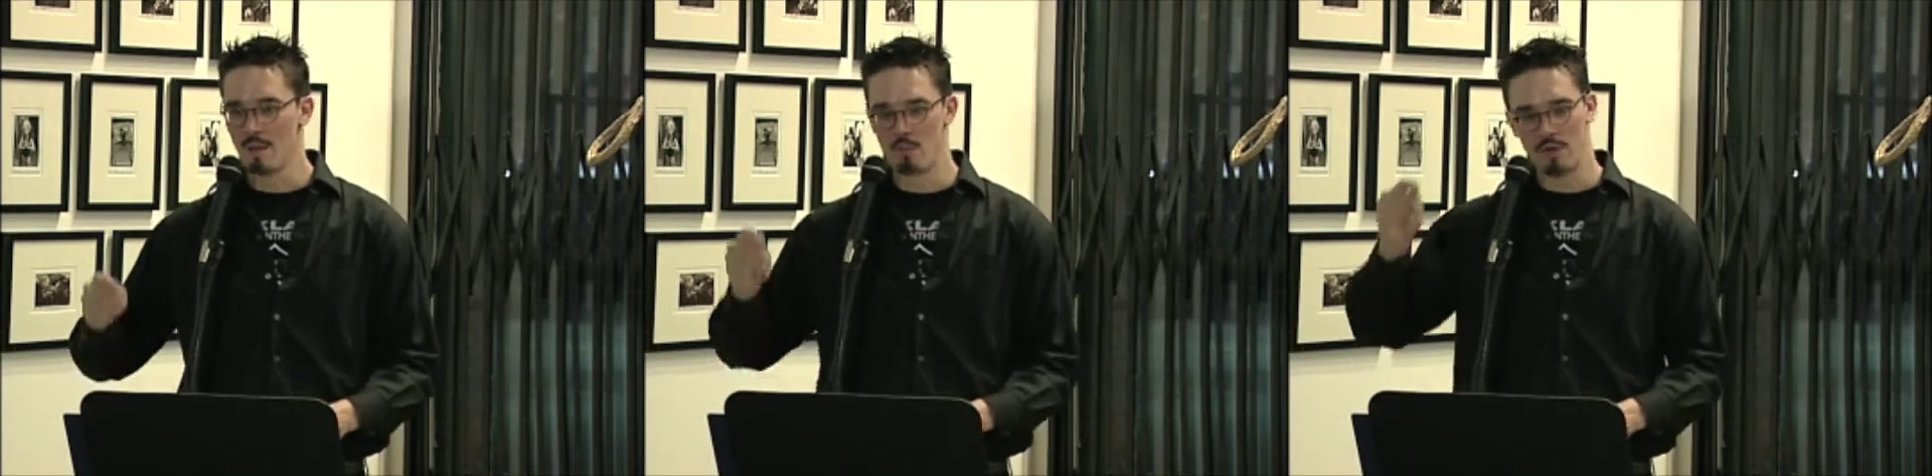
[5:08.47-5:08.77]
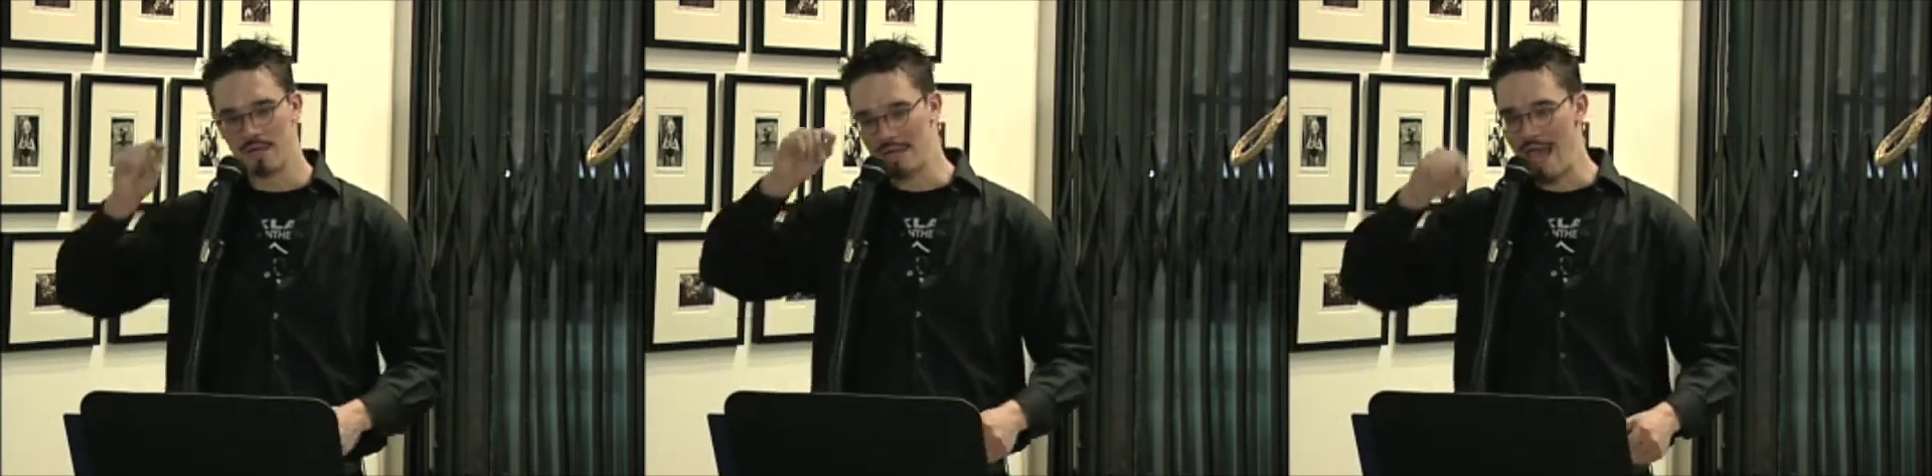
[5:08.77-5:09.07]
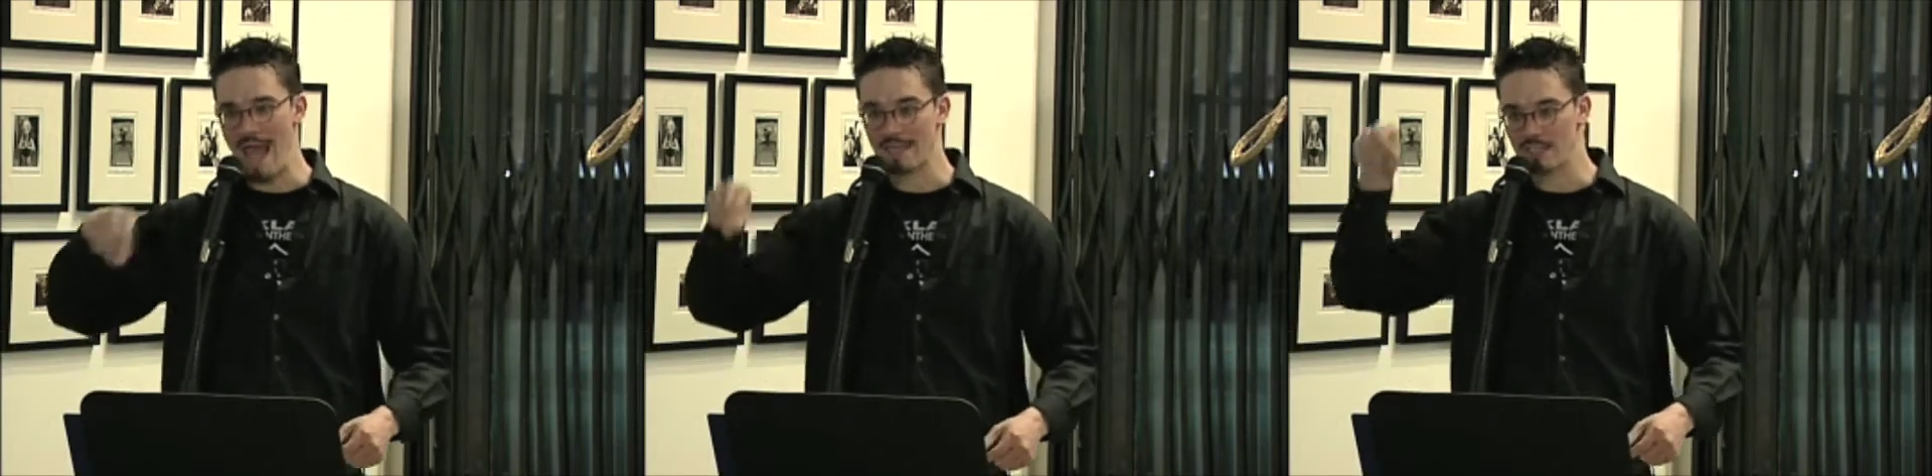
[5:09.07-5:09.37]
put
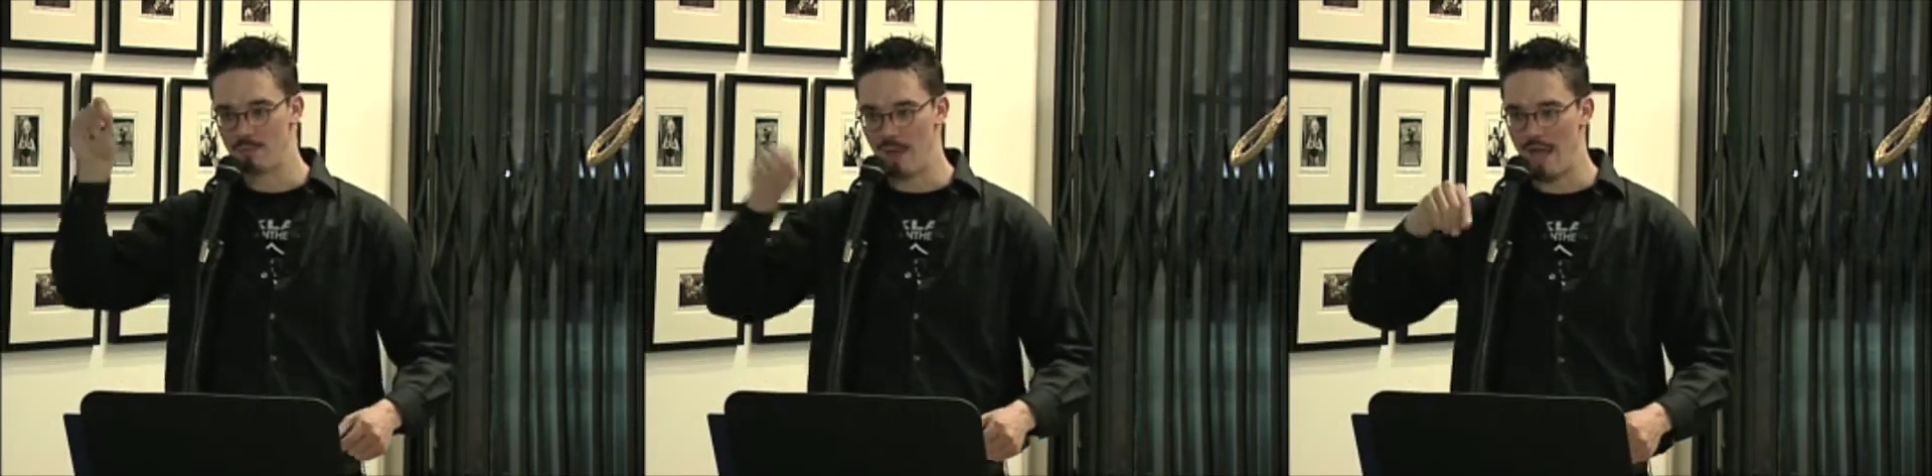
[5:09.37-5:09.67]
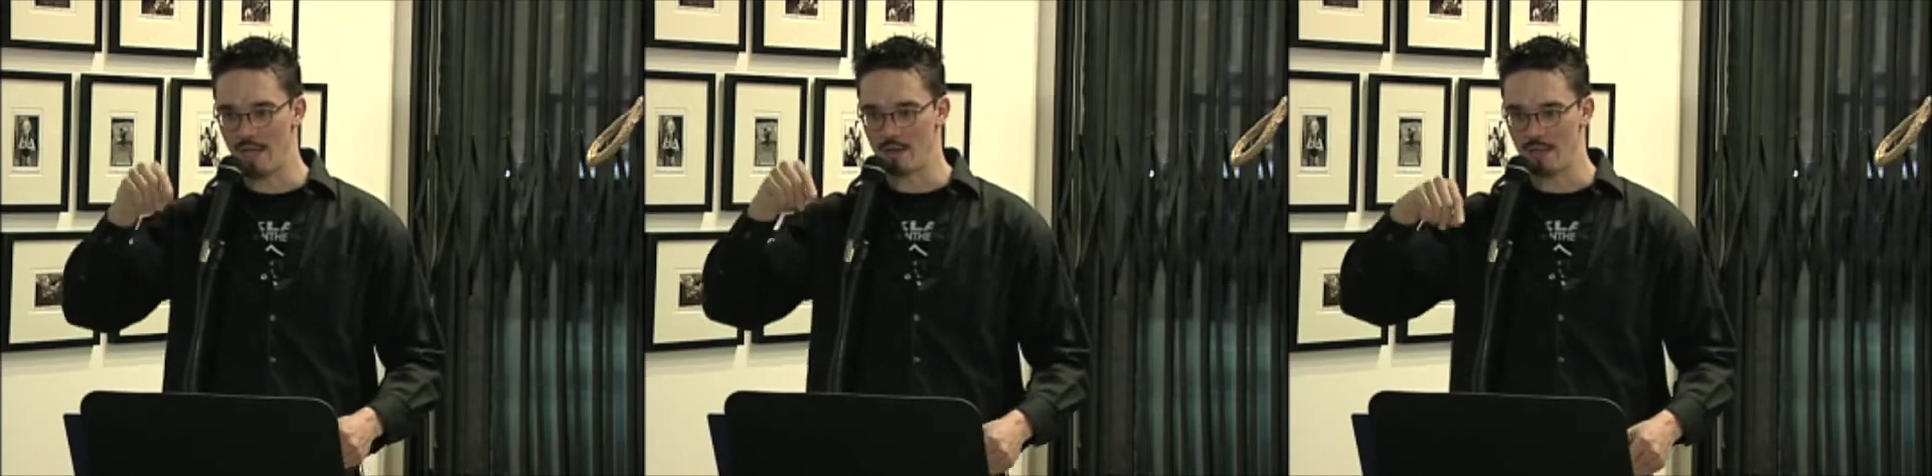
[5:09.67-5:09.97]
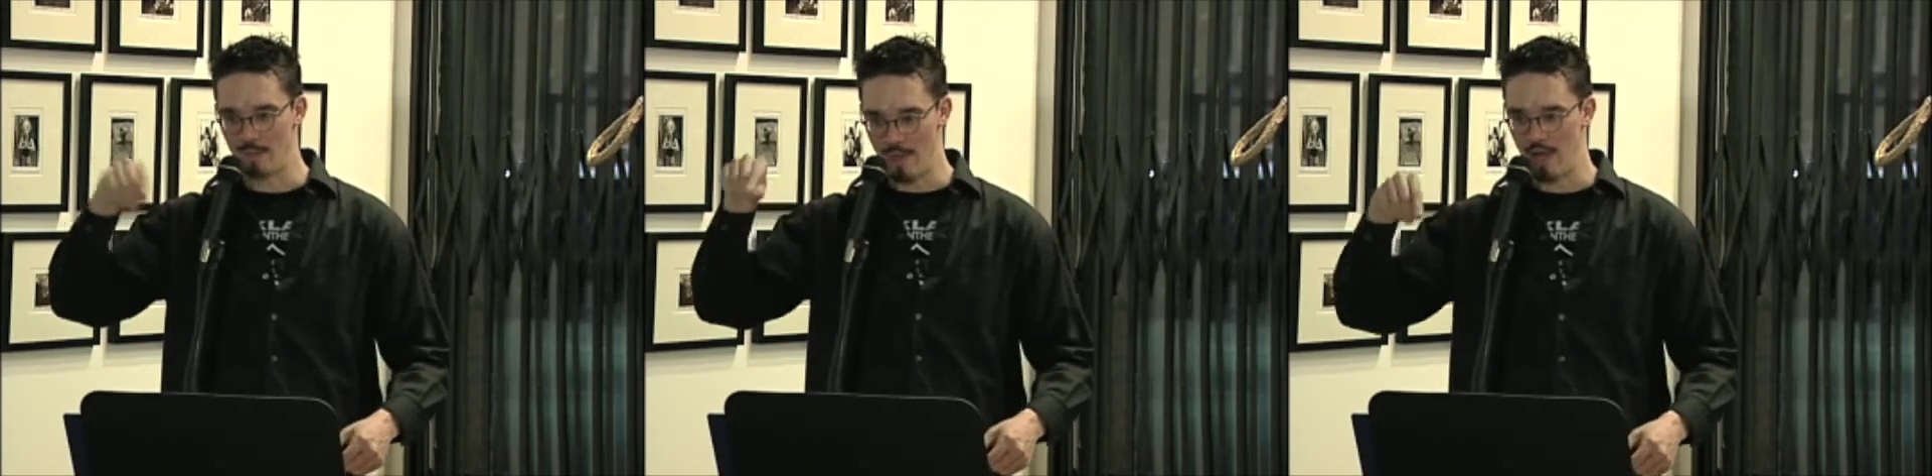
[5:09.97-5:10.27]
an X by your
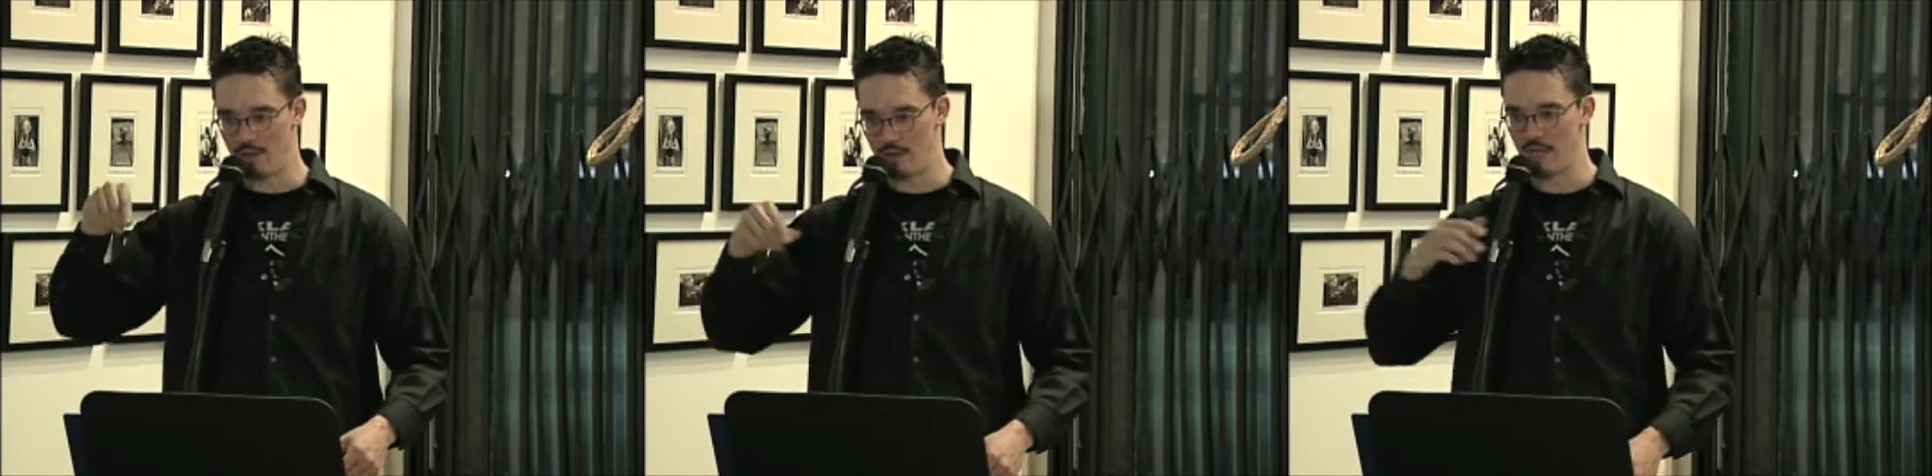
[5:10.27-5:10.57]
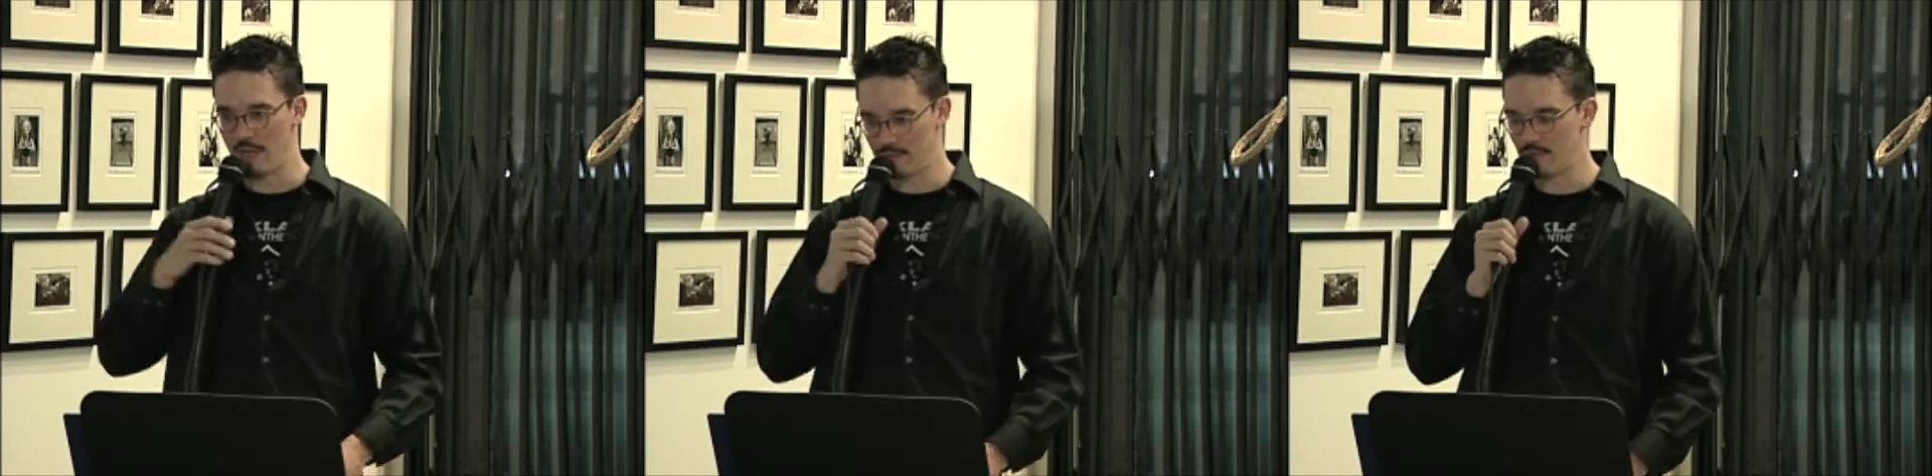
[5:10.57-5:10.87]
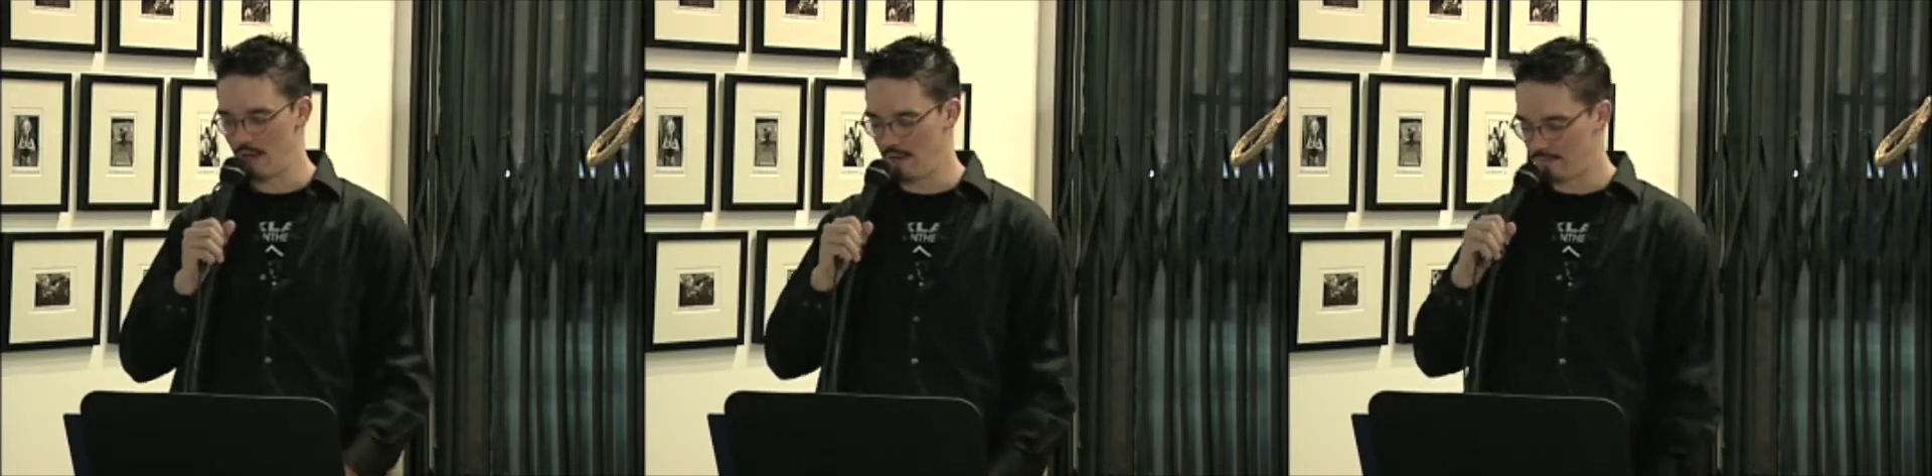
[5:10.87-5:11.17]
email. Okay?
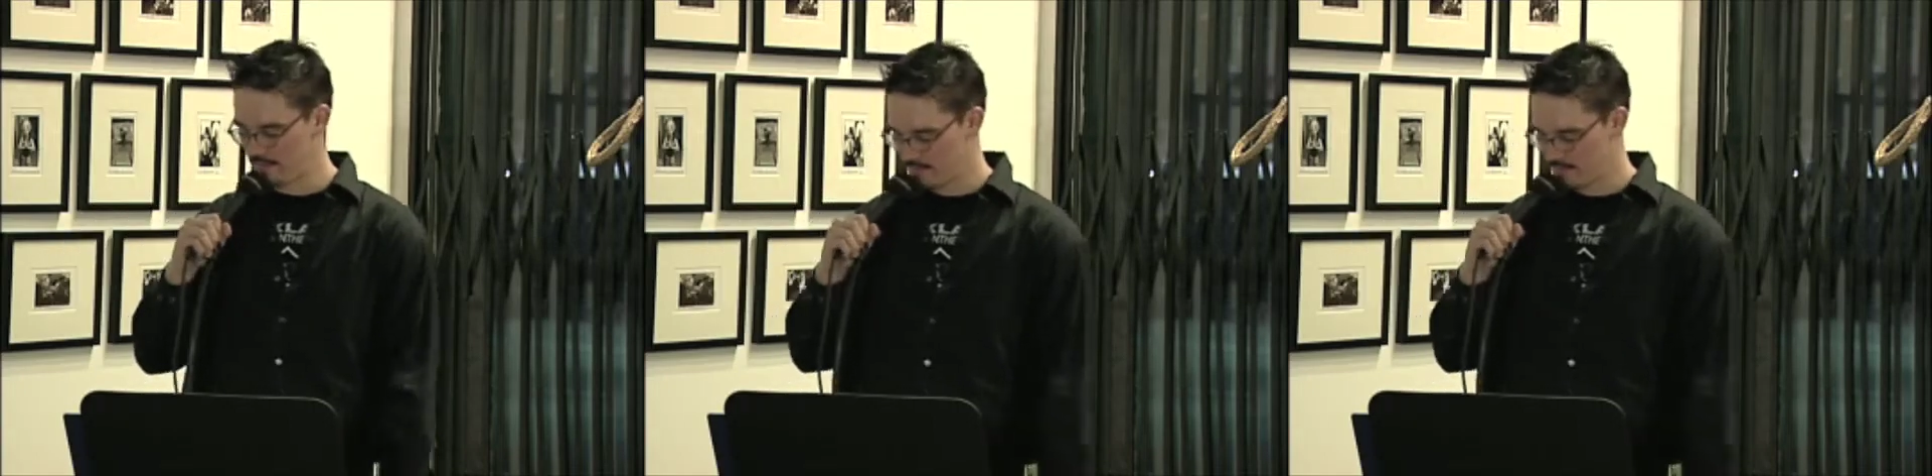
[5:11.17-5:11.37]
Great.